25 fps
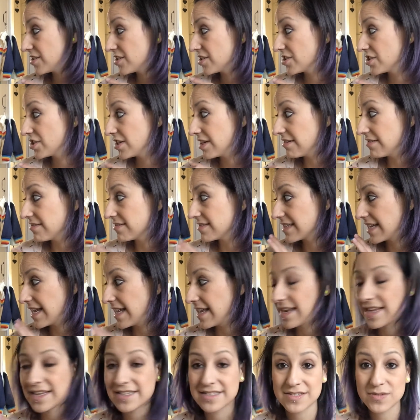chilled
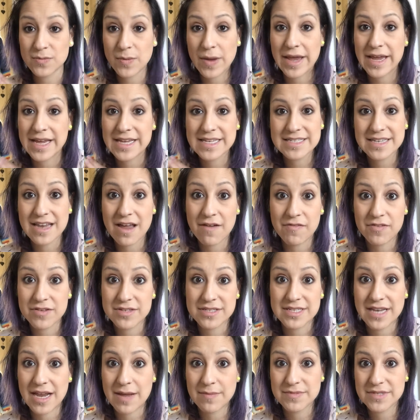in his swing. He's never
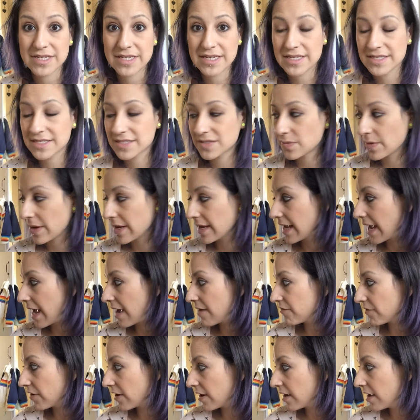slept in his swing
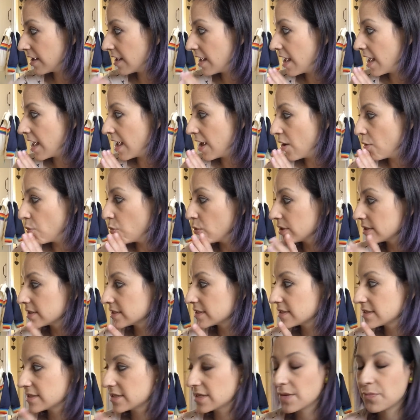ever.
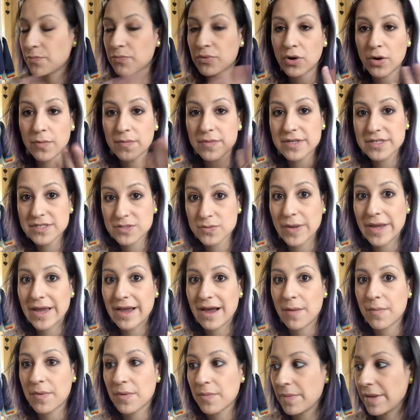Was to prop the
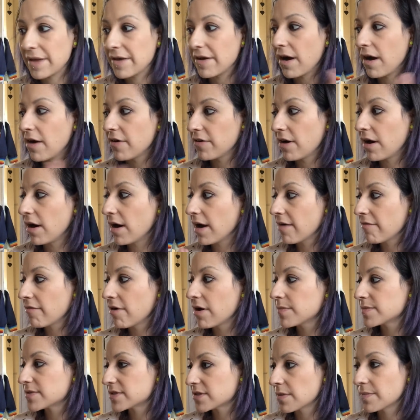swing up a bit higher
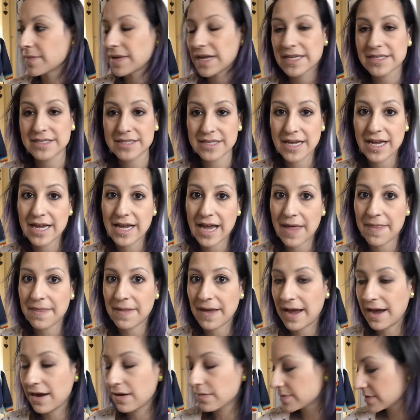up, so I'm guessing again
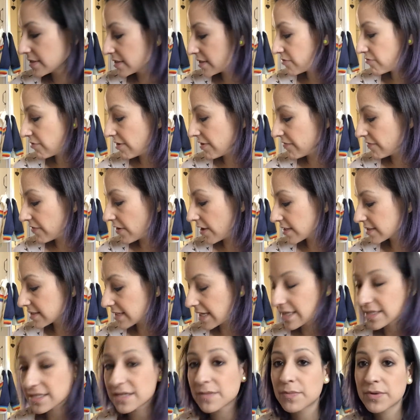that helps his reflux,
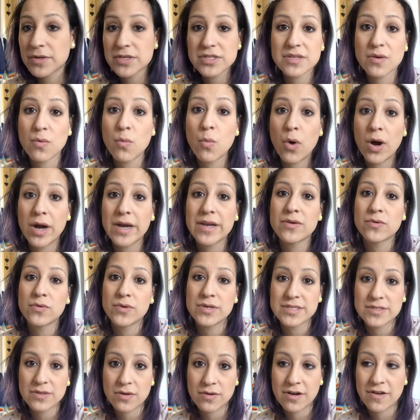and to put some white
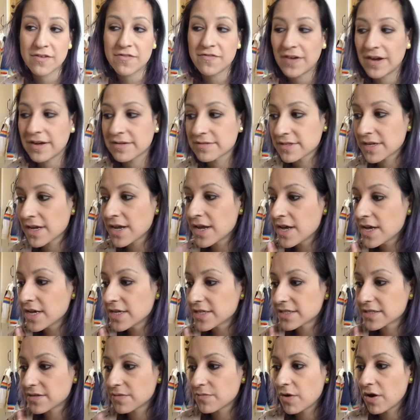noise on. I found
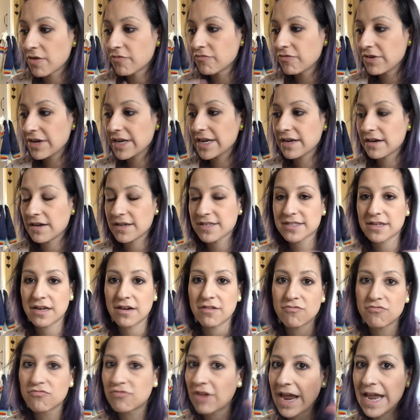a really nice
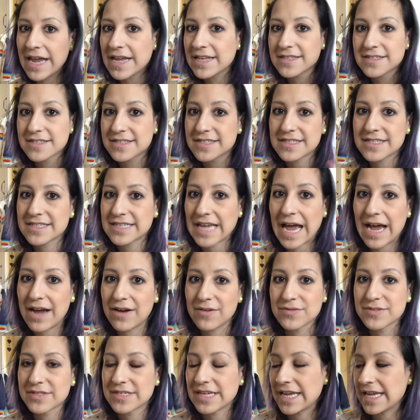kind of rain
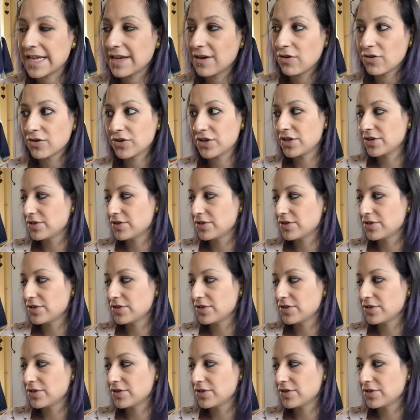sound on